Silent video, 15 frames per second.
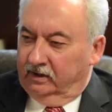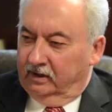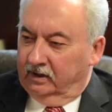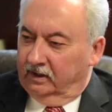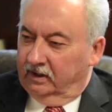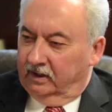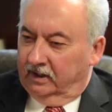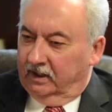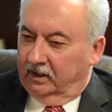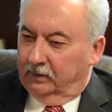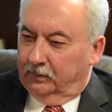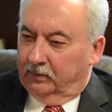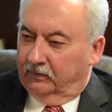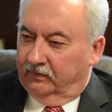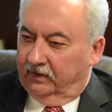And then on the
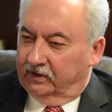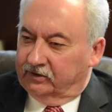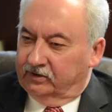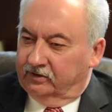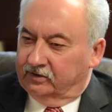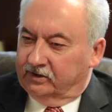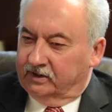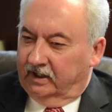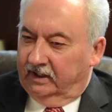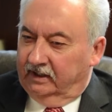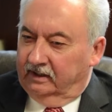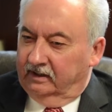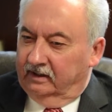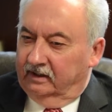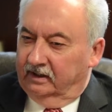professional
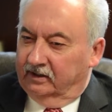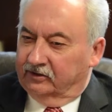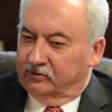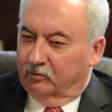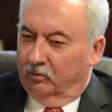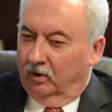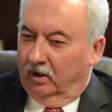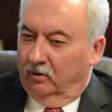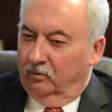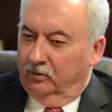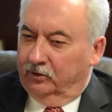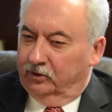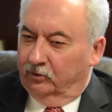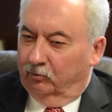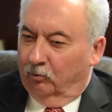side as well,
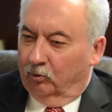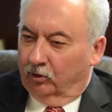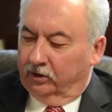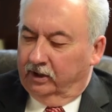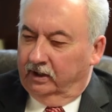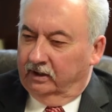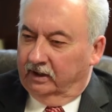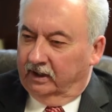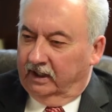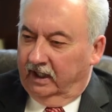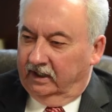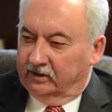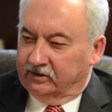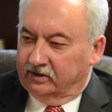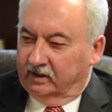when you're working a
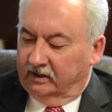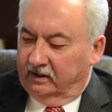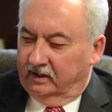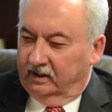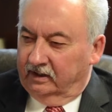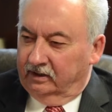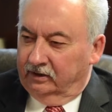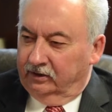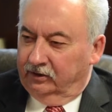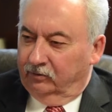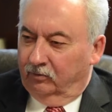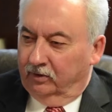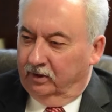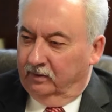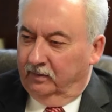case like that,
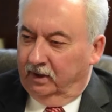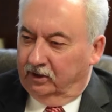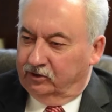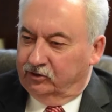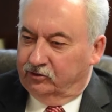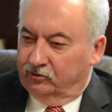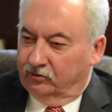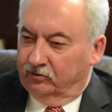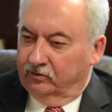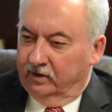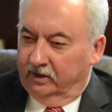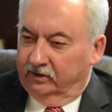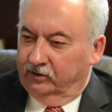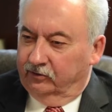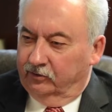you want to make sure
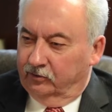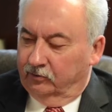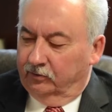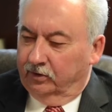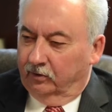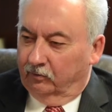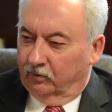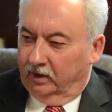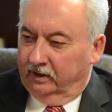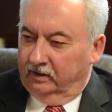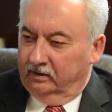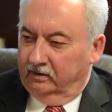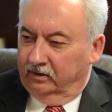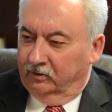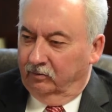that you're doing it
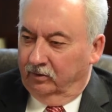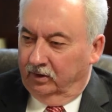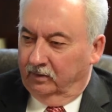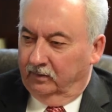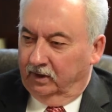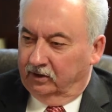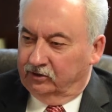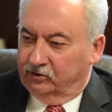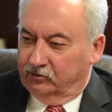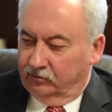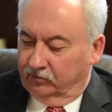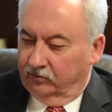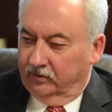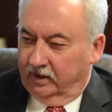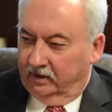right. You want to make
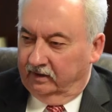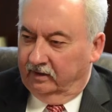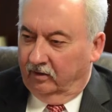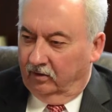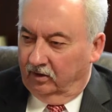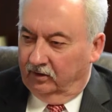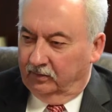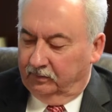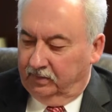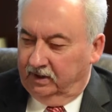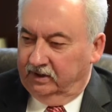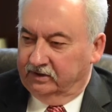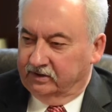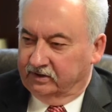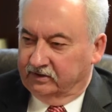sure that all the
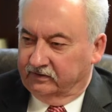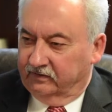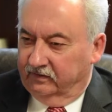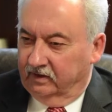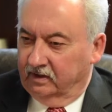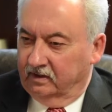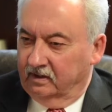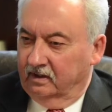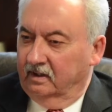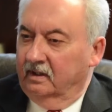pieces fit.